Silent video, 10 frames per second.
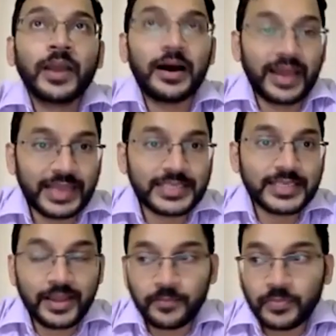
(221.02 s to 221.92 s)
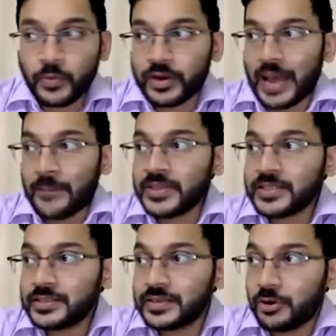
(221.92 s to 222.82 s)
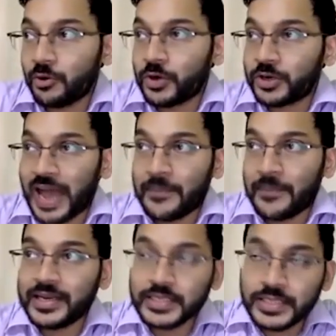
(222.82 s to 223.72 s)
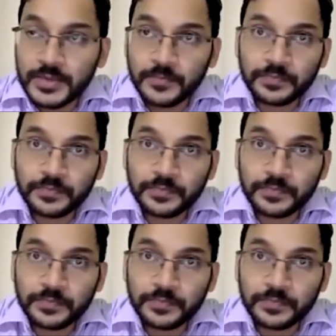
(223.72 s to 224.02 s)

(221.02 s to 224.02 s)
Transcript: X-ray, what happened is,